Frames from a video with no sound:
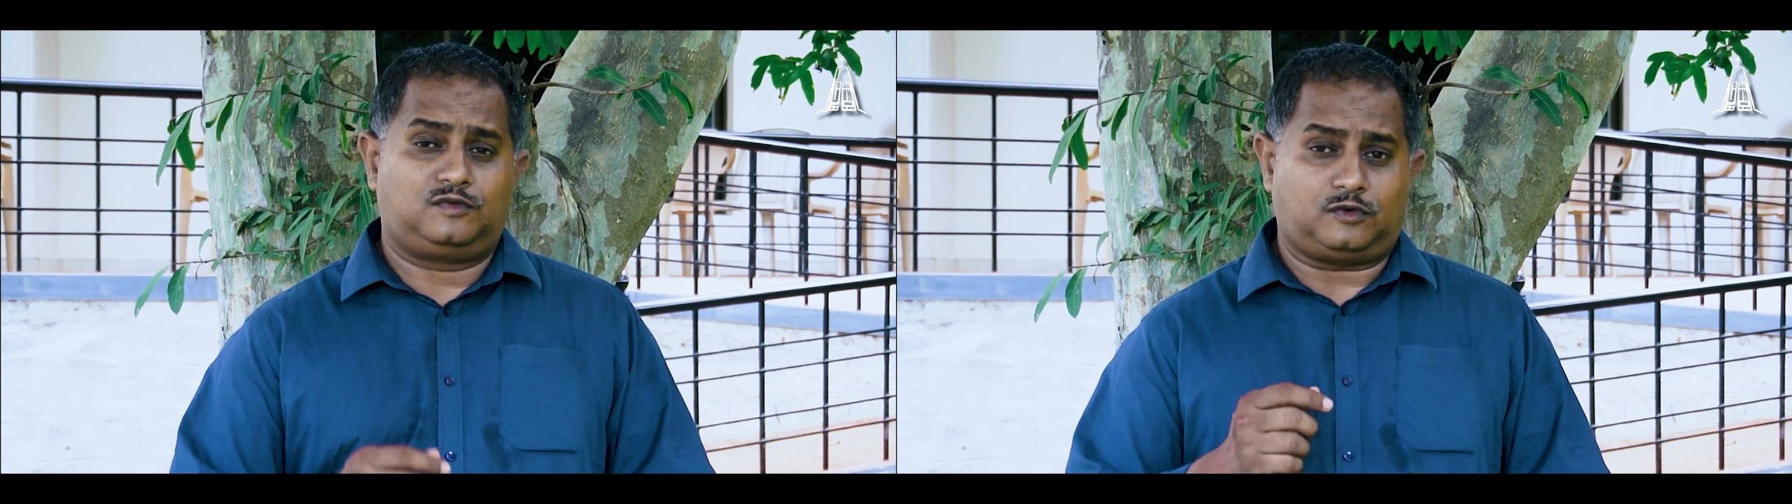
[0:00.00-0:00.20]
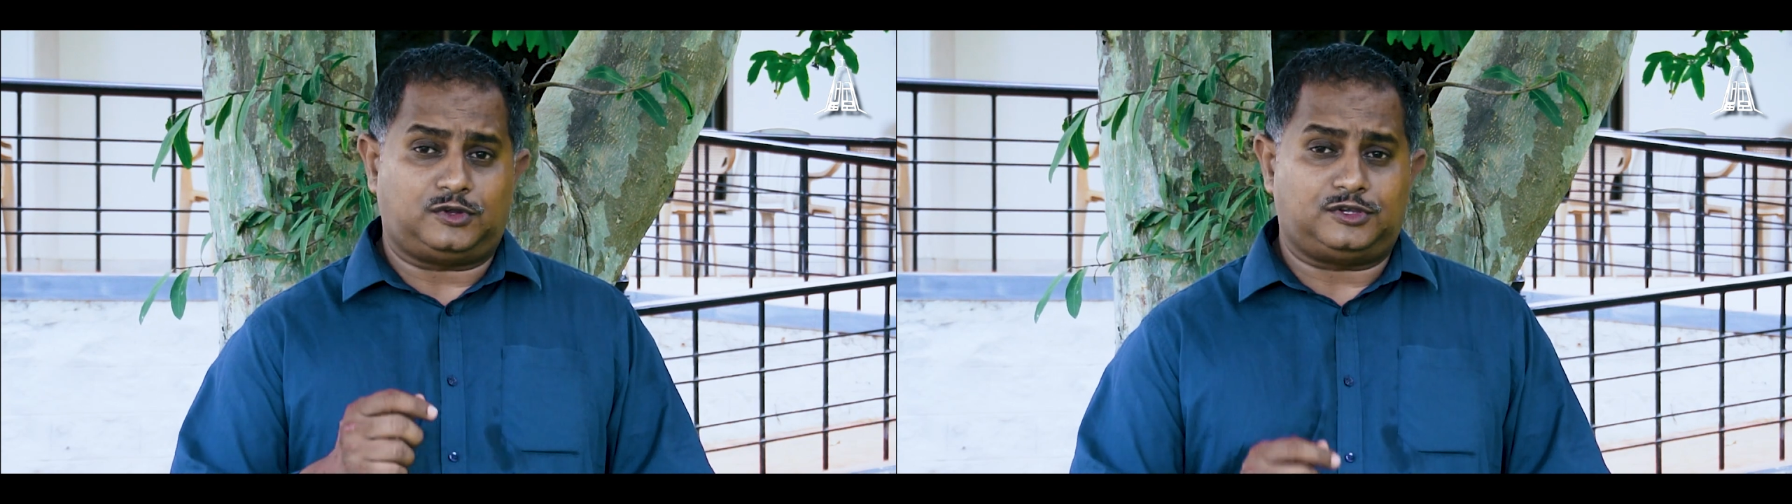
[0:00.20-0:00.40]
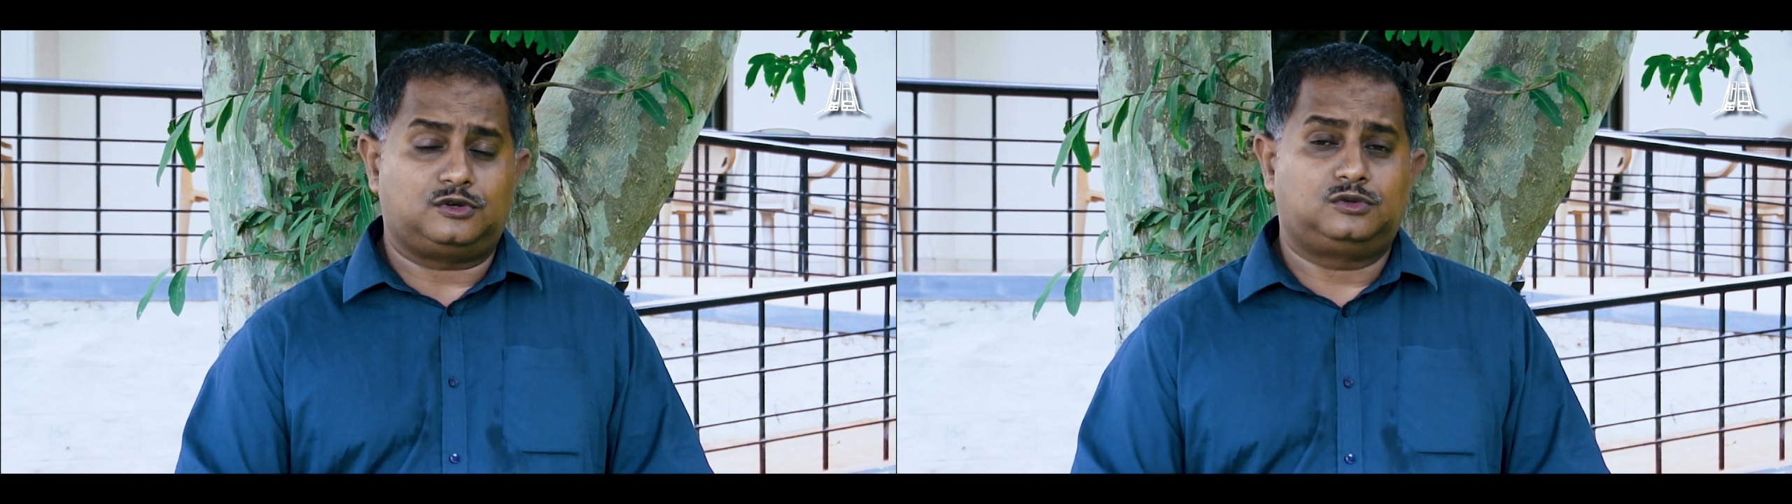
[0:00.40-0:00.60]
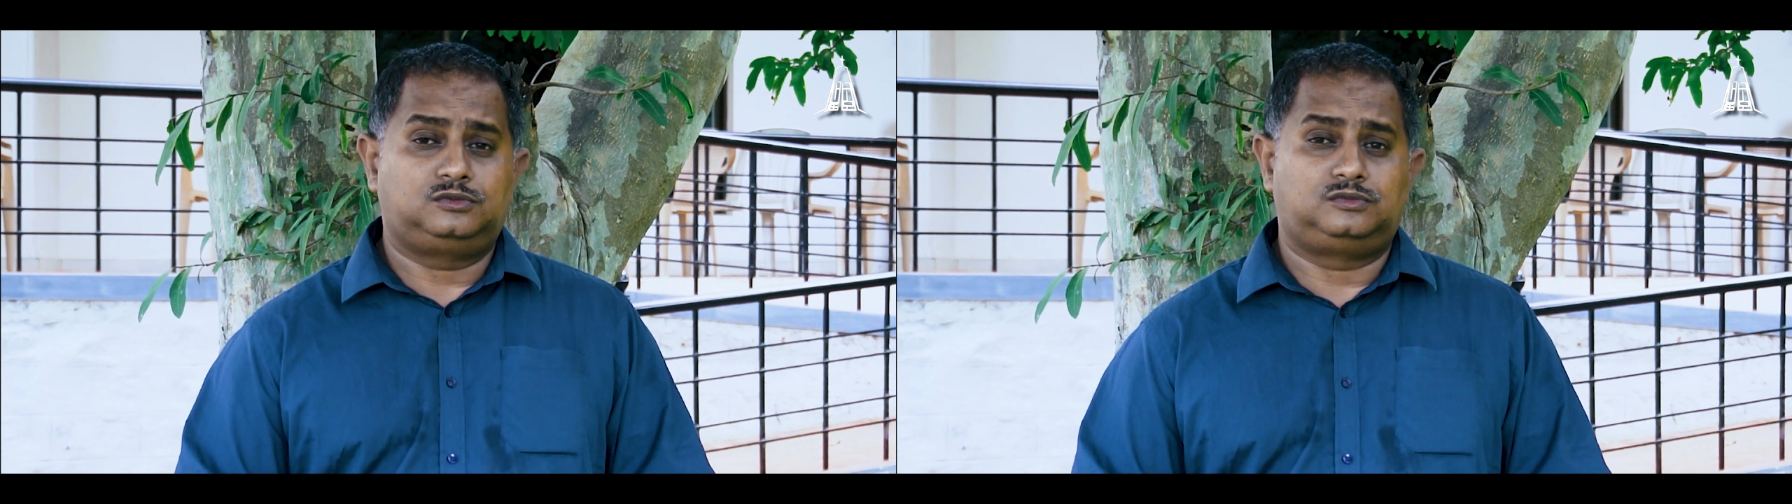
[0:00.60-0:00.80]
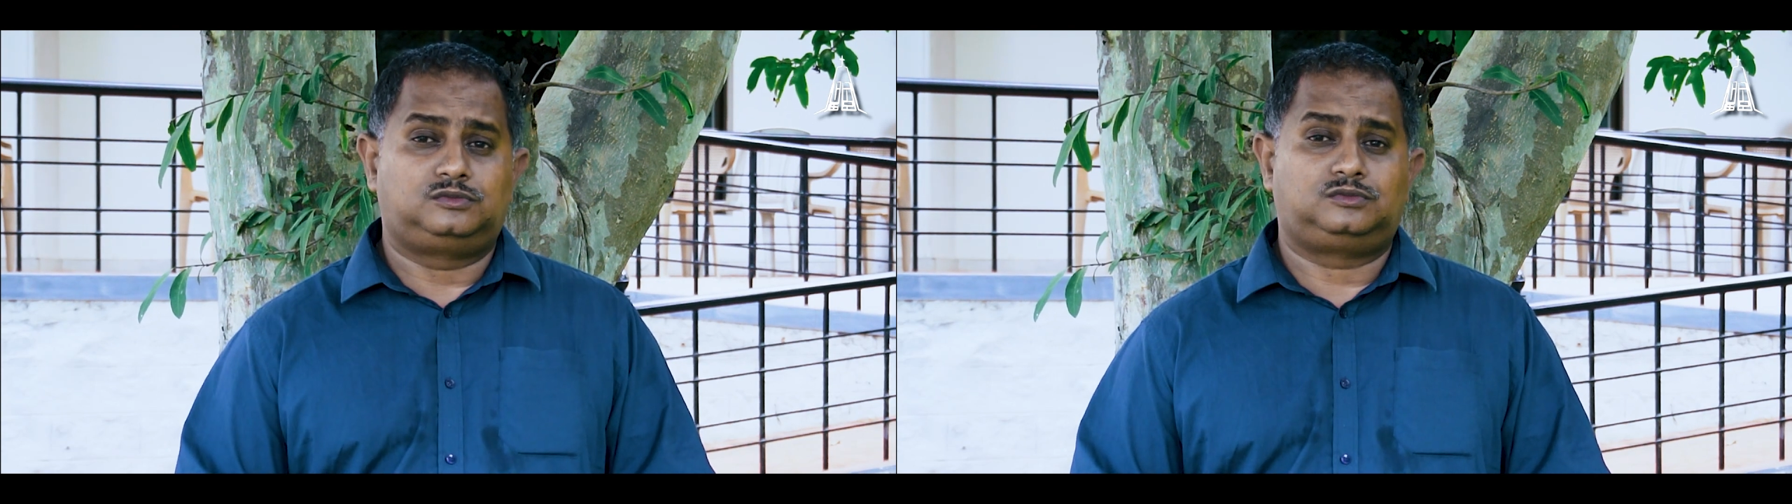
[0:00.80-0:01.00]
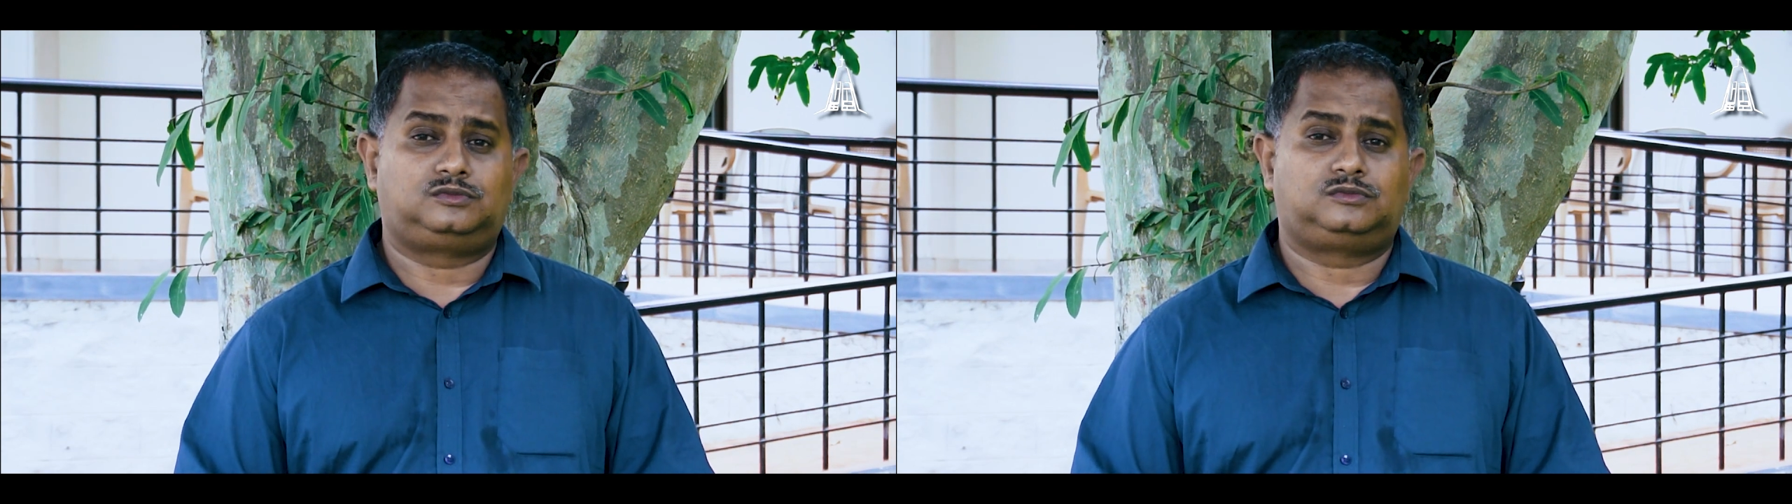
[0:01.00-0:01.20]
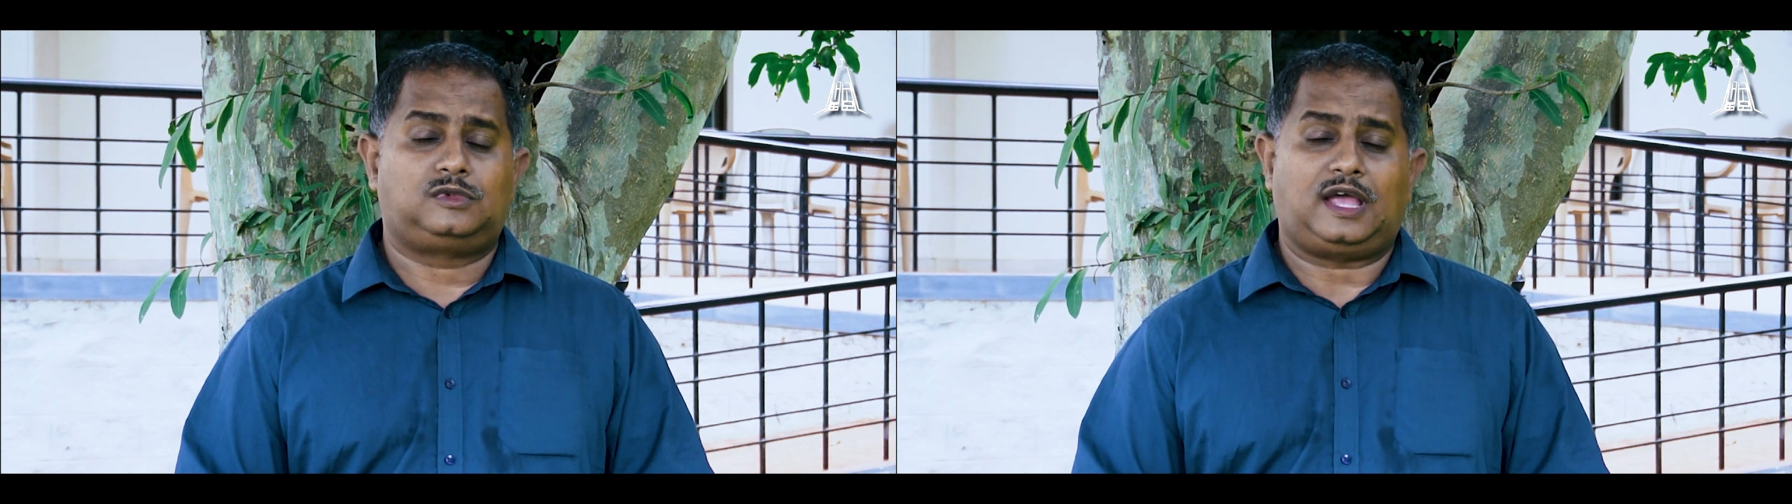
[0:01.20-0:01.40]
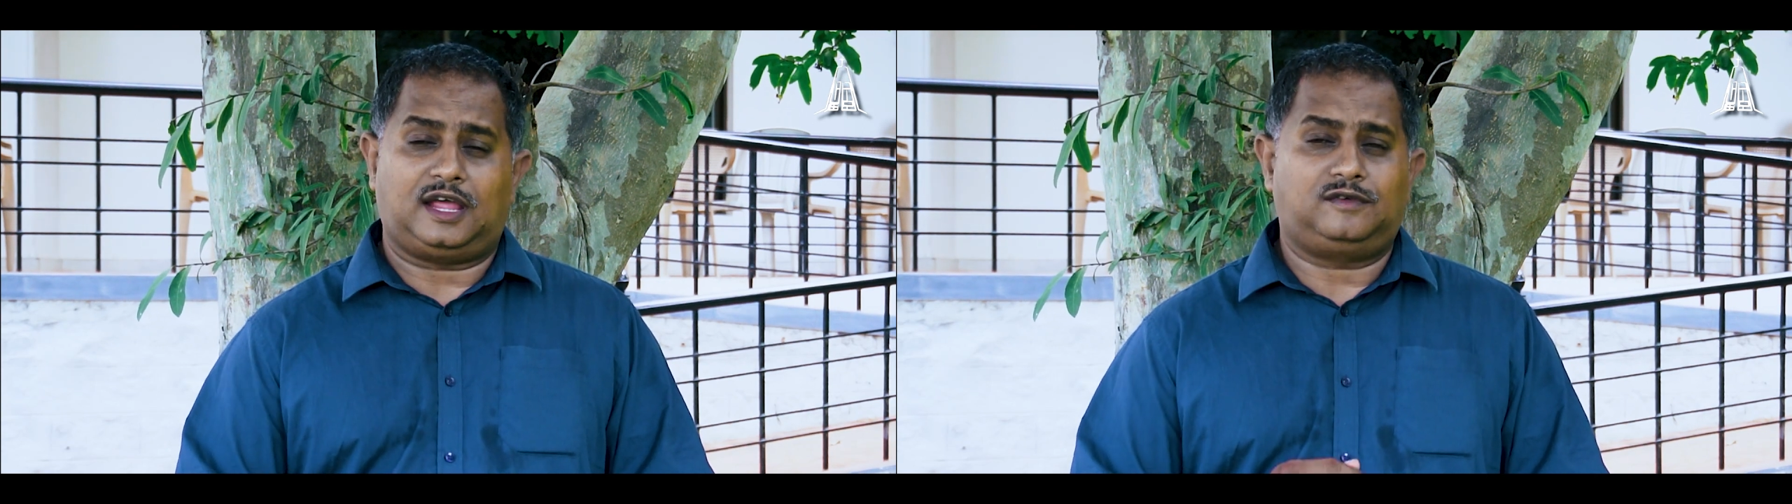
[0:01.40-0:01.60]
for you
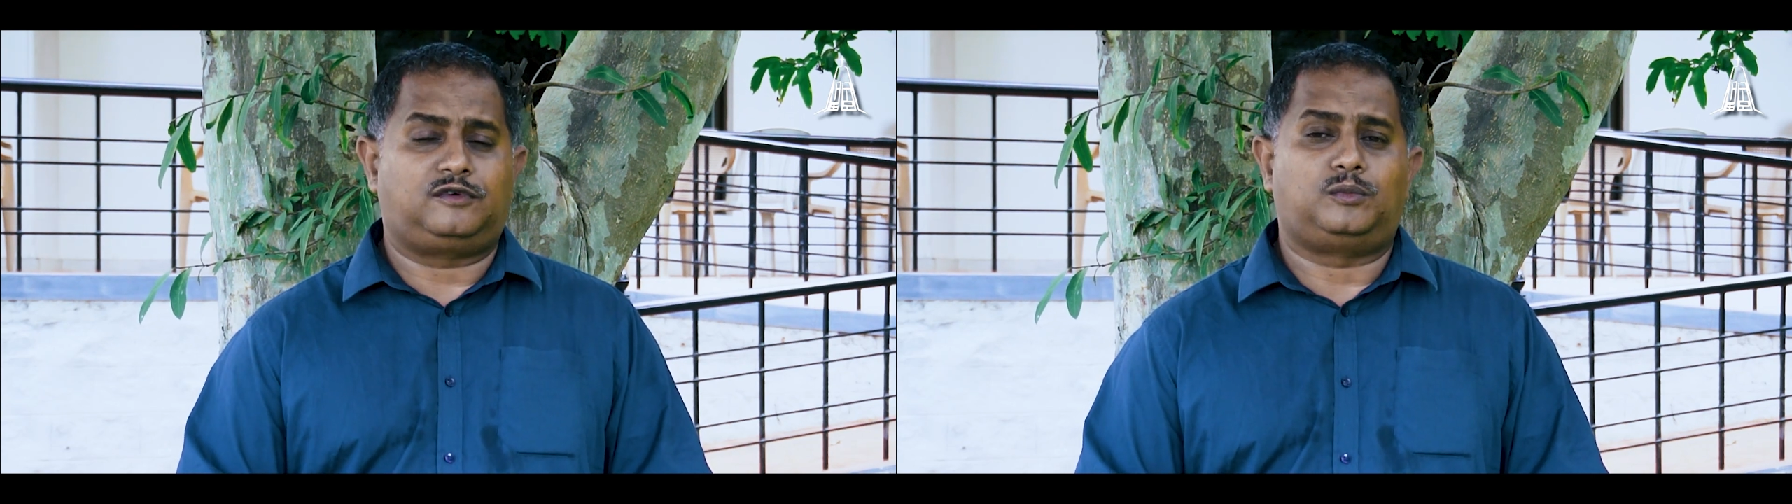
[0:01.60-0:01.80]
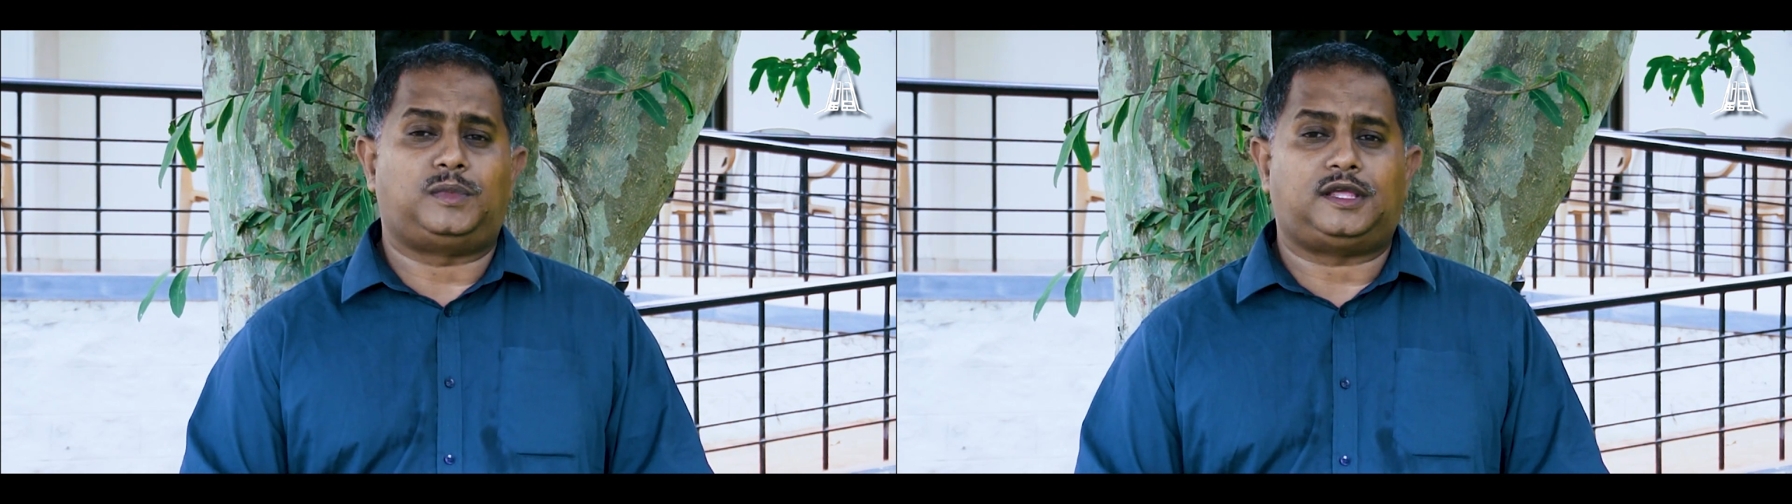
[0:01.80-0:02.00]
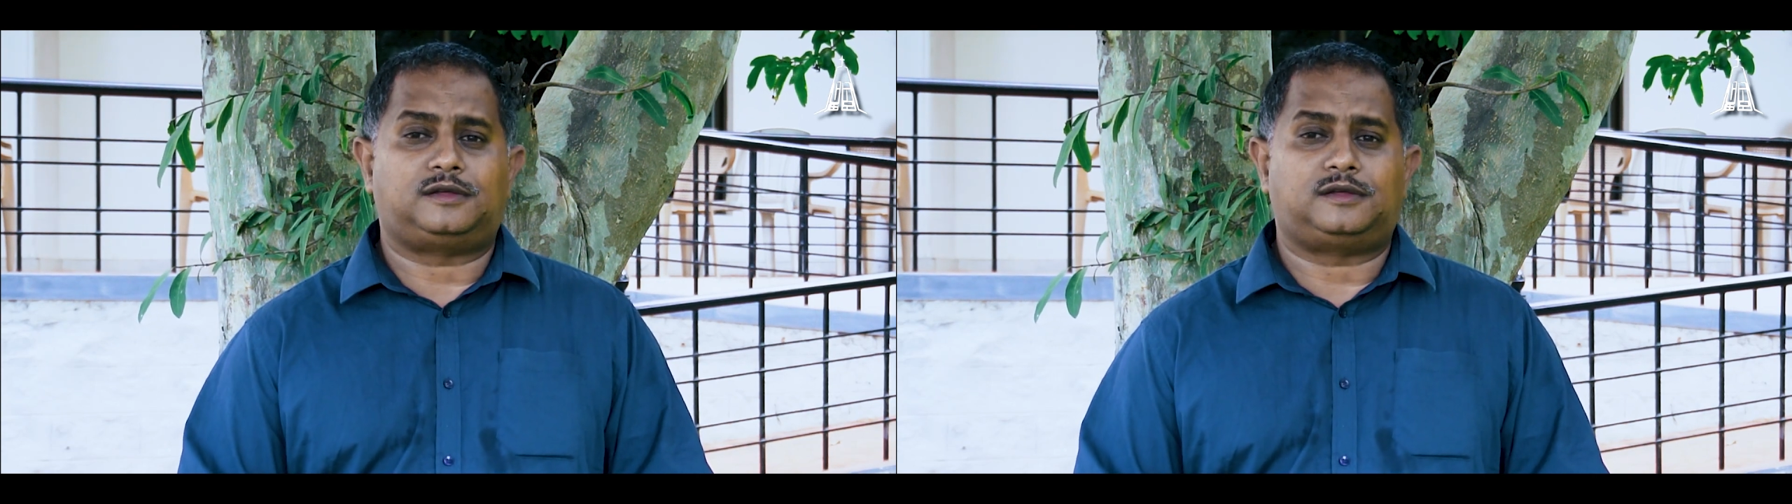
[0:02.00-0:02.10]
and for me.